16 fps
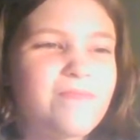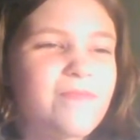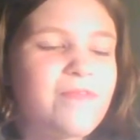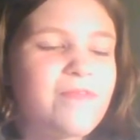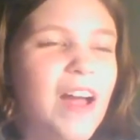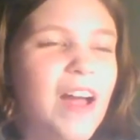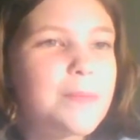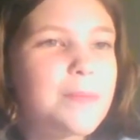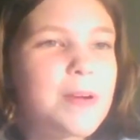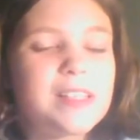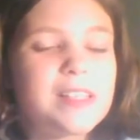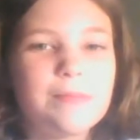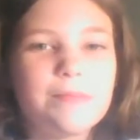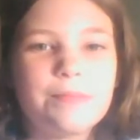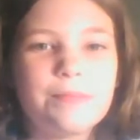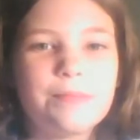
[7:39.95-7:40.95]
find a
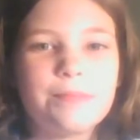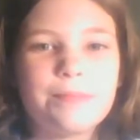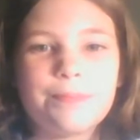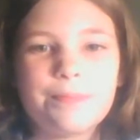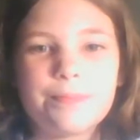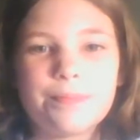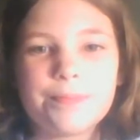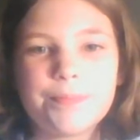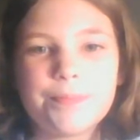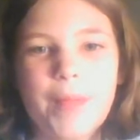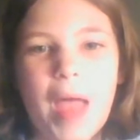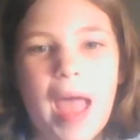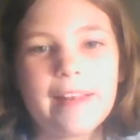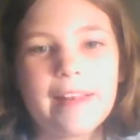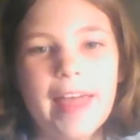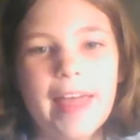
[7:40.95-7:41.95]
person
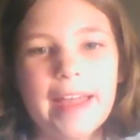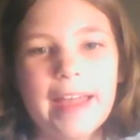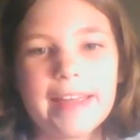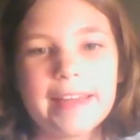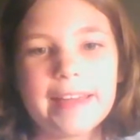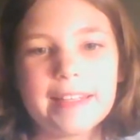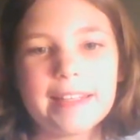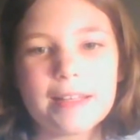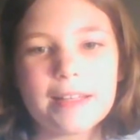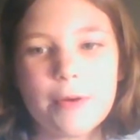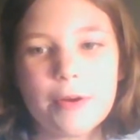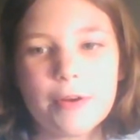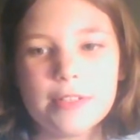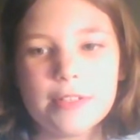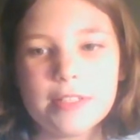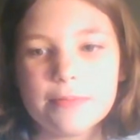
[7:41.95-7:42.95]
lying in the
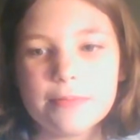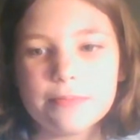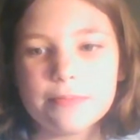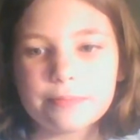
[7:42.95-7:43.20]
woods.